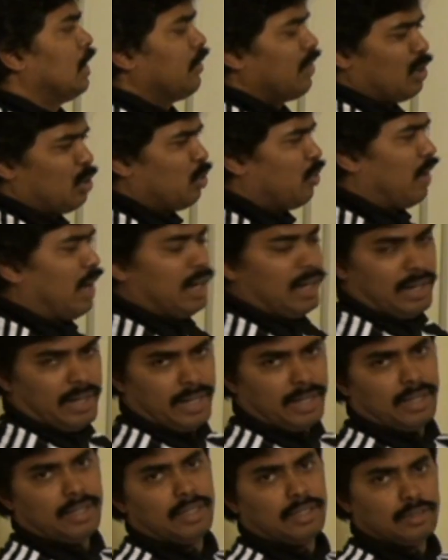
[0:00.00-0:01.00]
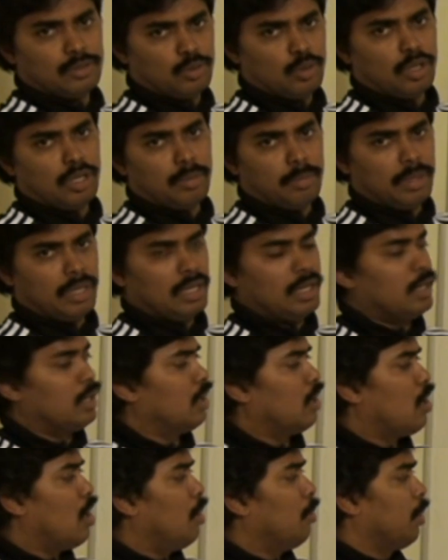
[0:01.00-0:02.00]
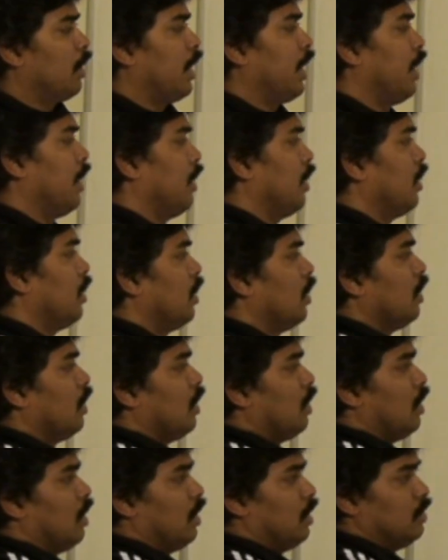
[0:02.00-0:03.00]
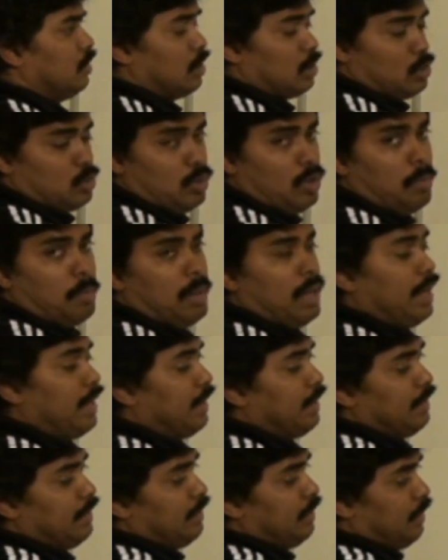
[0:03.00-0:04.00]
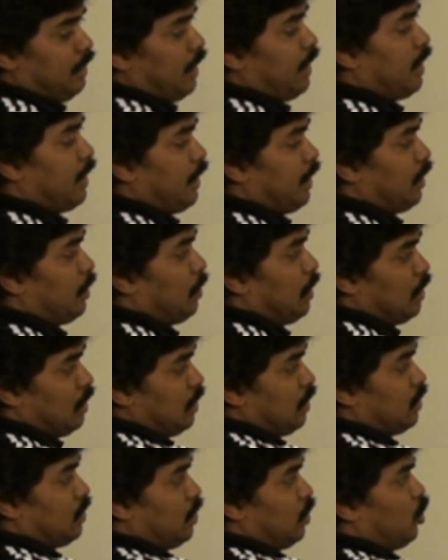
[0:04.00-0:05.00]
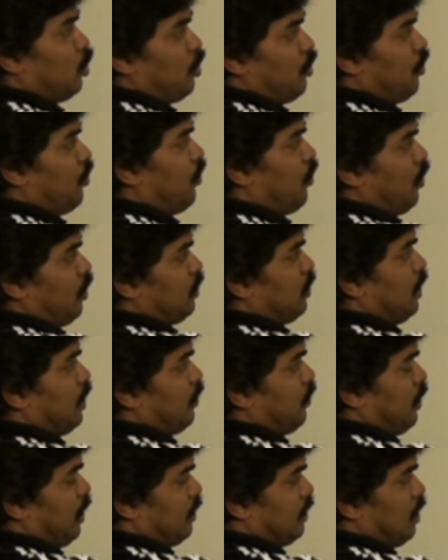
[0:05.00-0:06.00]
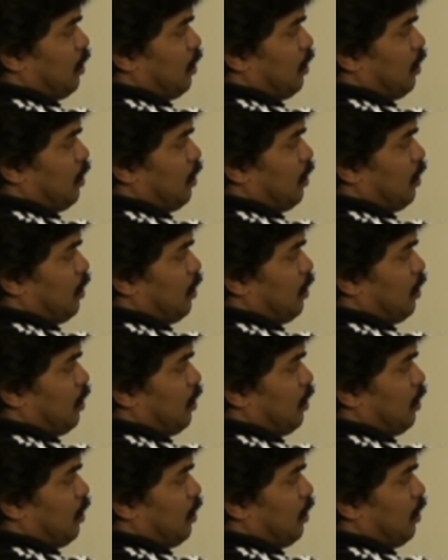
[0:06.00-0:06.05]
Even to validate it, it is going to be a little complicated just to apply directly, because if, say for